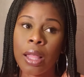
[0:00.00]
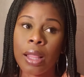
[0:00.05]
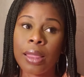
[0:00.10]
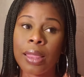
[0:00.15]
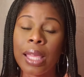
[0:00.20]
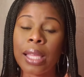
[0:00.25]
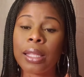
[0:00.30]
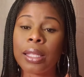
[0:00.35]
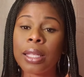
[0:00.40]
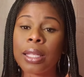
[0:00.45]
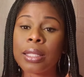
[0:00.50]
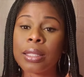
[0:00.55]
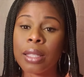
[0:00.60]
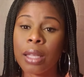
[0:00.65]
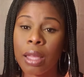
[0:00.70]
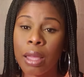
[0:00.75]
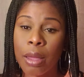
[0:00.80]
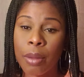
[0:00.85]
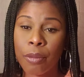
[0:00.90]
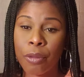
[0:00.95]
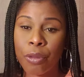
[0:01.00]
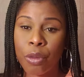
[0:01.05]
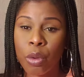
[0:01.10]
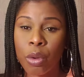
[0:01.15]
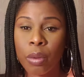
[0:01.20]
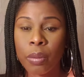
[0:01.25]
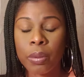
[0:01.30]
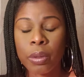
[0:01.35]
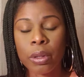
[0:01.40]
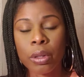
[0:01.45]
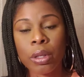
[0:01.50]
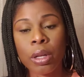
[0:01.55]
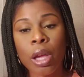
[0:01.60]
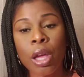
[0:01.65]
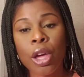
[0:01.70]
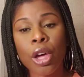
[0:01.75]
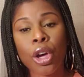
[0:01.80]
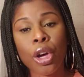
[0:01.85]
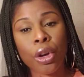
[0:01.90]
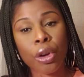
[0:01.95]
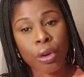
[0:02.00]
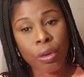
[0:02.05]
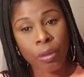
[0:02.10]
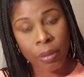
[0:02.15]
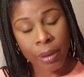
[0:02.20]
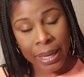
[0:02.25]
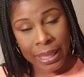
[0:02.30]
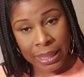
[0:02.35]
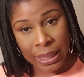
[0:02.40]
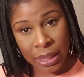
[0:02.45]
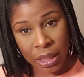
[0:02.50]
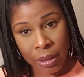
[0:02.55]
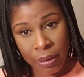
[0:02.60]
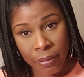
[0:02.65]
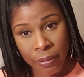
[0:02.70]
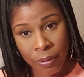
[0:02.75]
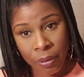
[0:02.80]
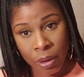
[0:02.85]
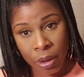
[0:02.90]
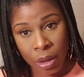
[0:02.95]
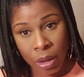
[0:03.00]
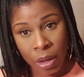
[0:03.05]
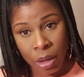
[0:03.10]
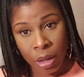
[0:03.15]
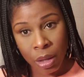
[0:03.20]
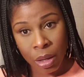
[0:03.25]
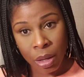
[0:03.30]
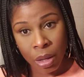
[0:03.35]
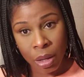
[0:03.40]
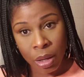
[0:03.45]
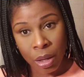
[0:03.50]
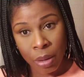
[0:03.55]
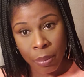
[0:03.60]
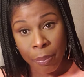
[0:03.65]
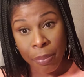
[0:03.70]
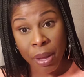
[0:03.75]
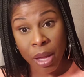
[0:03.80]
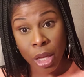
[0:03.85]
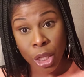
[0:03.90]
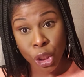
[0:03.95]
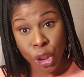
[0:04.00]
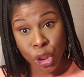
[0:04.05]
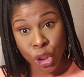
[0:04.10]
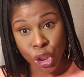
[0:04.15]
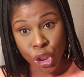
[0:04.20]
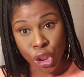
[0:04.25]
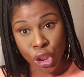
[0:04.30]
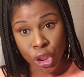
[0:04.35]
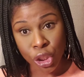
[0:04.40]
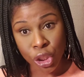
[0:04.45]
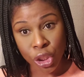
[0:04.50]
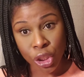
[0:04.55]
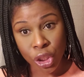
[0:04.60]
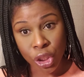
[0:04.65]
Layla is a come forward, aggressive puncher.